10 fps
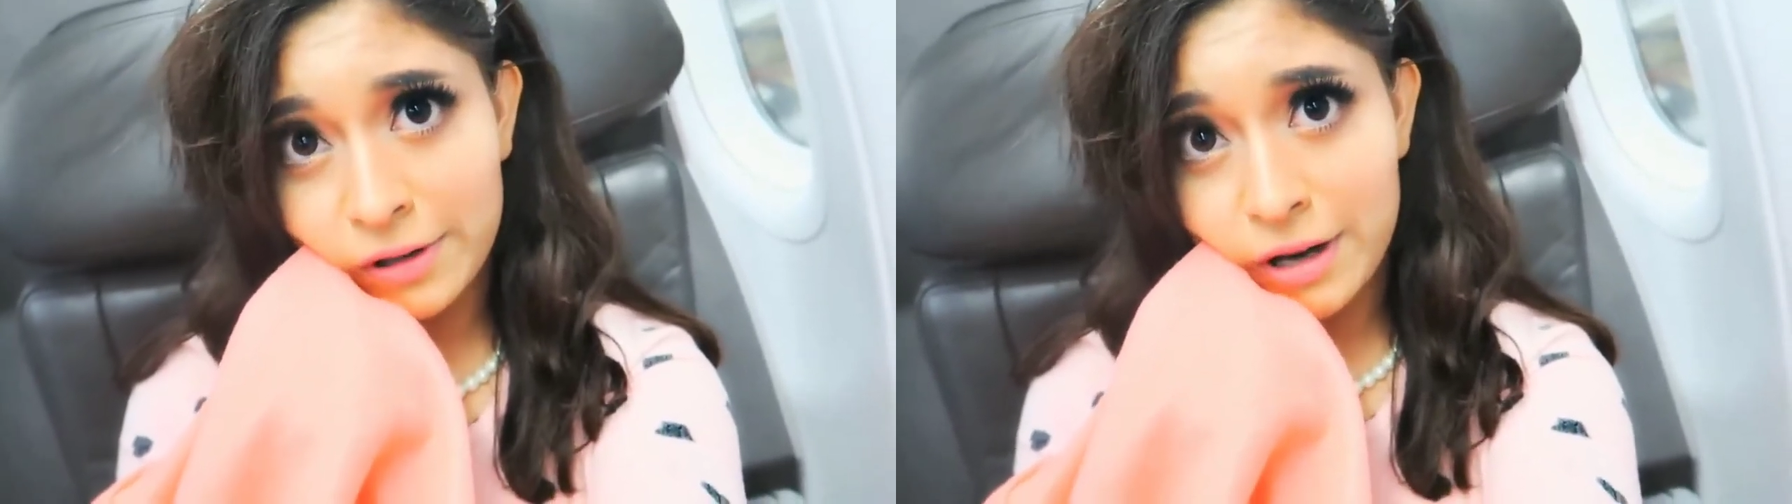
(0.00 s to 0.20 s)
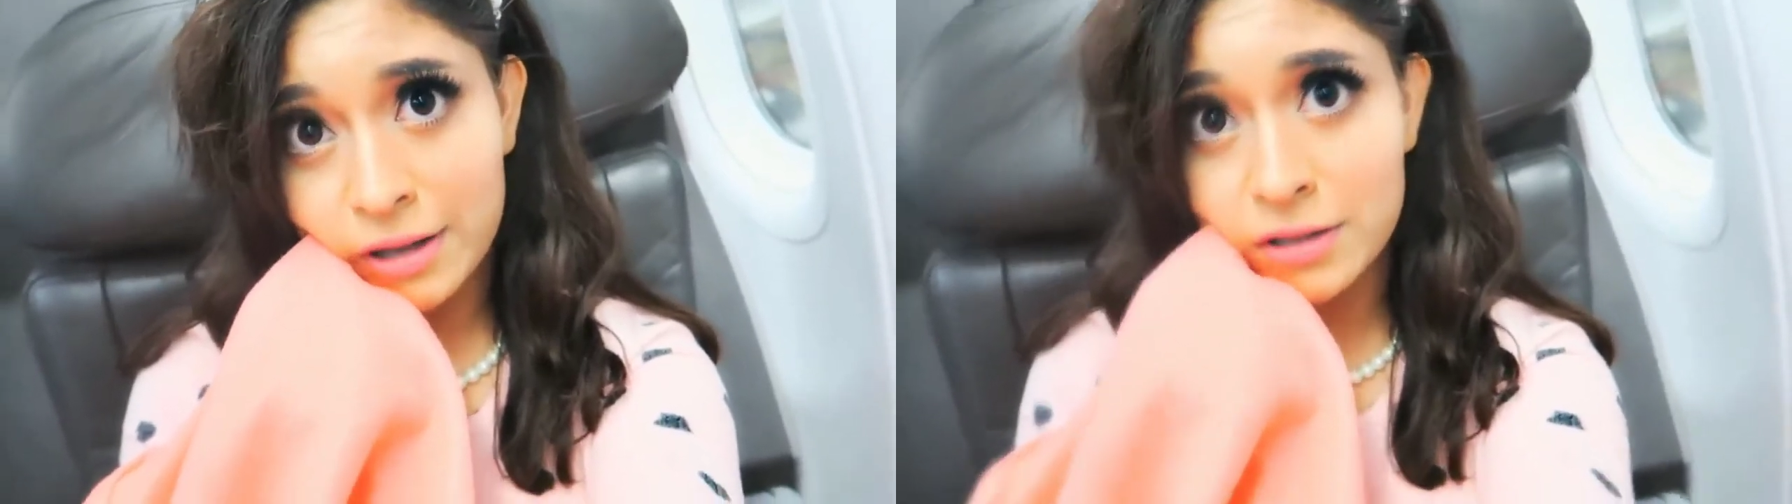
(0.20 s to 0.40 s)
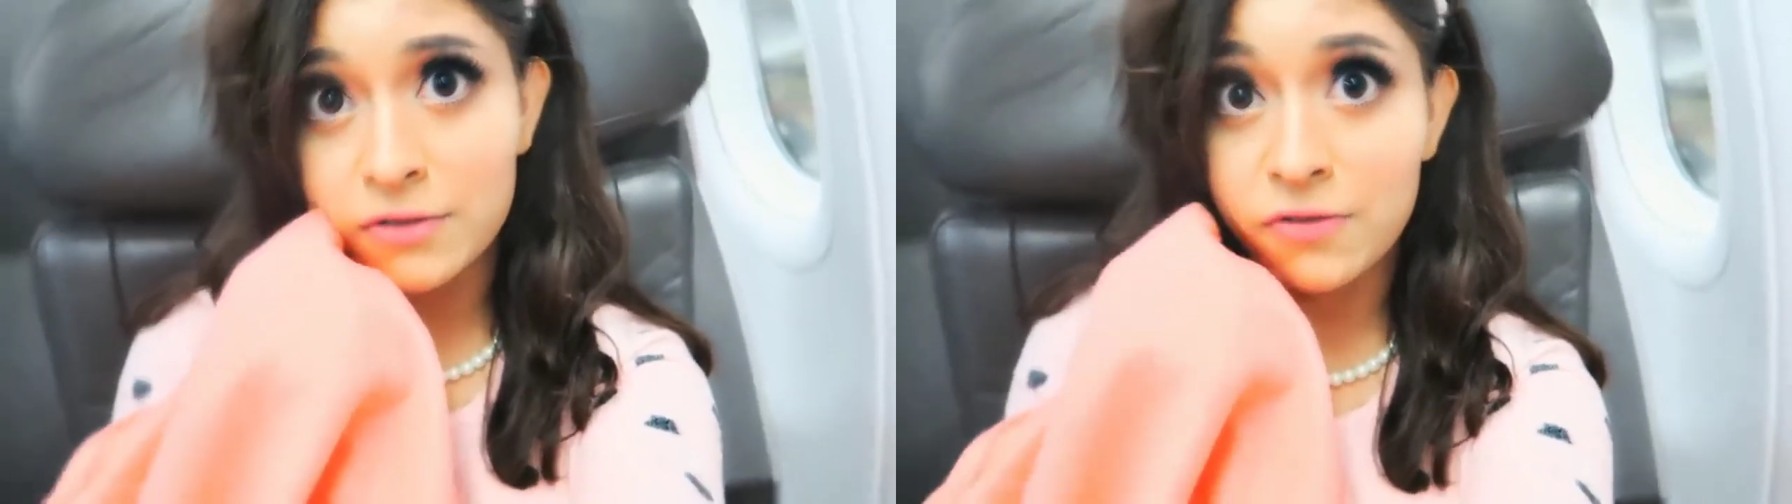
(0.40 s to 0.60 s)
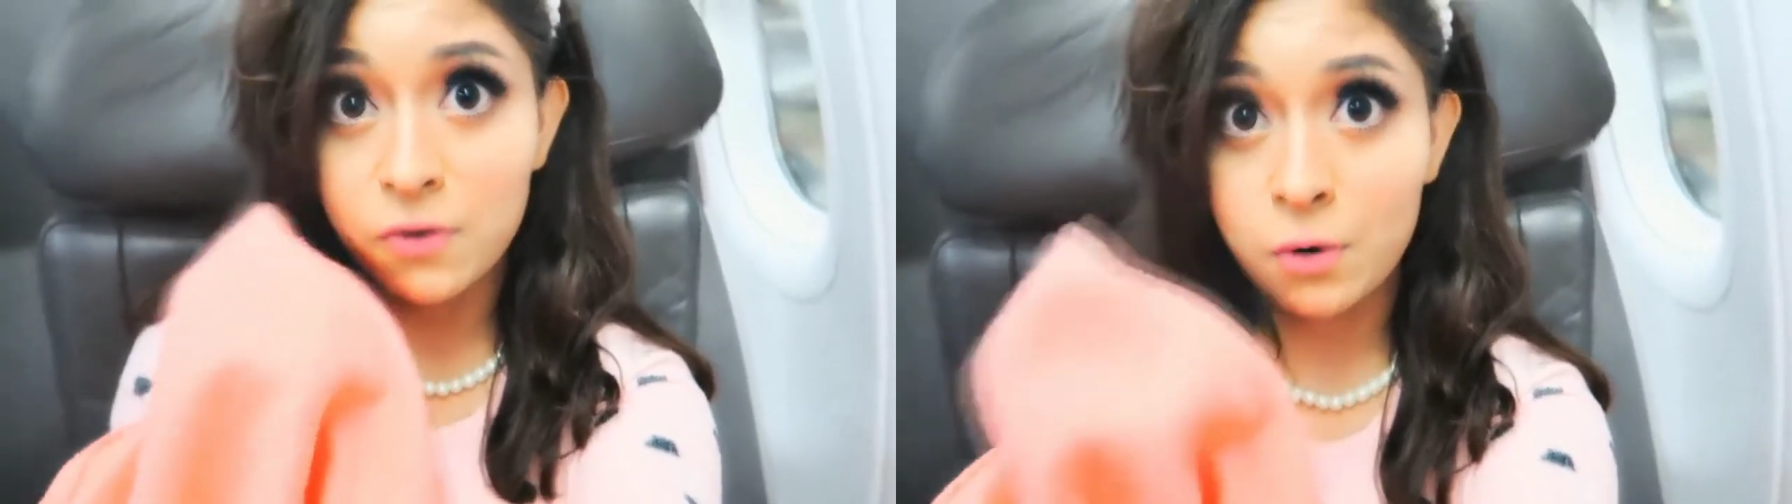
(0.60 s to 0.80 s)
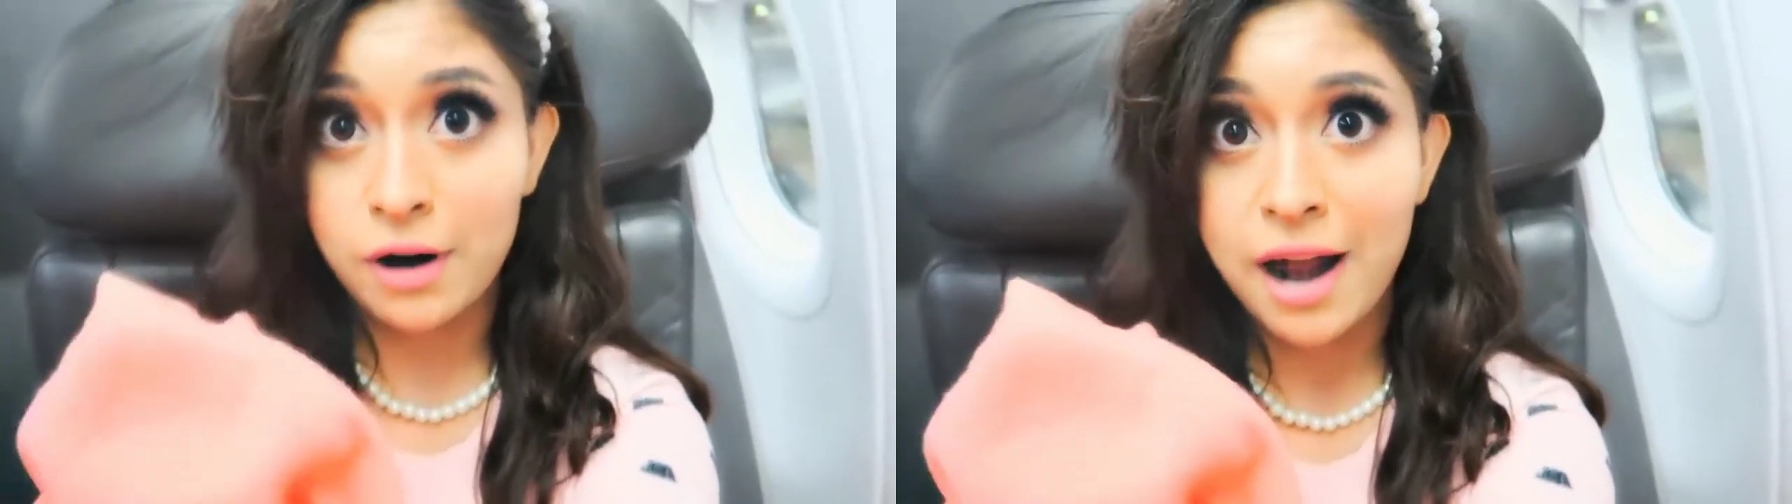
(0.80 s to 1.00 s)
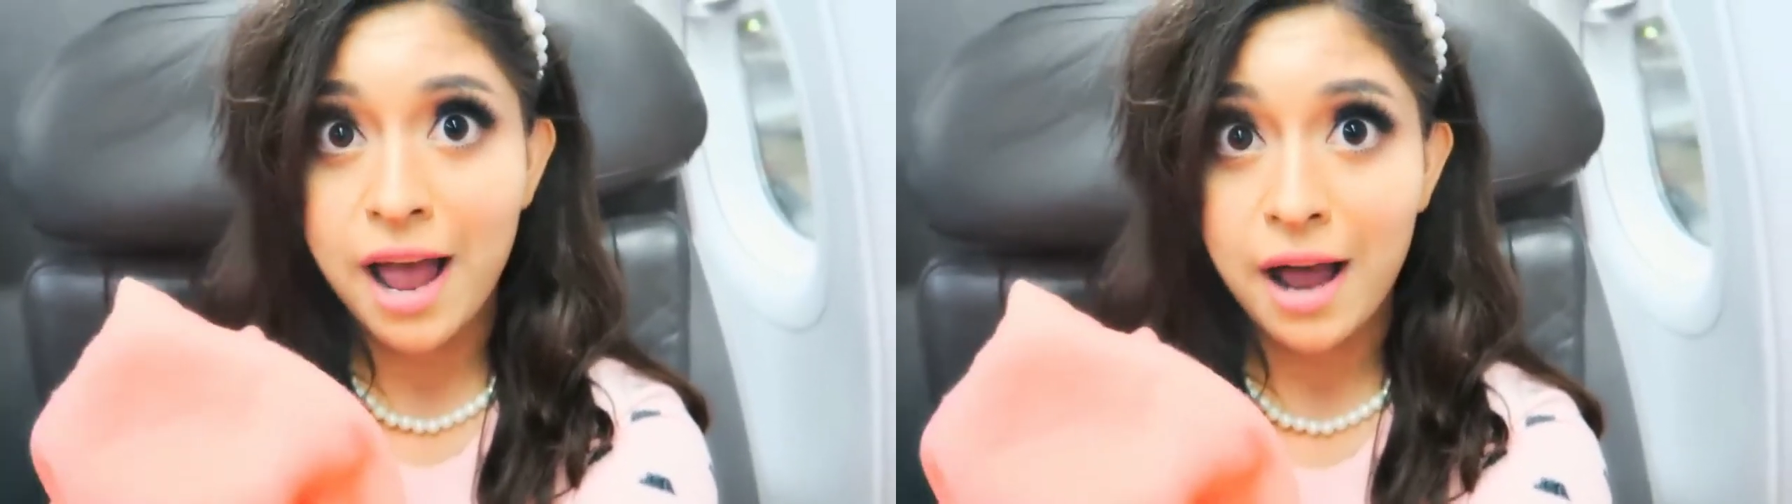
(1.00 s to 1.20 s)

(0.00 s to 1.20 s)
Master is pregnant has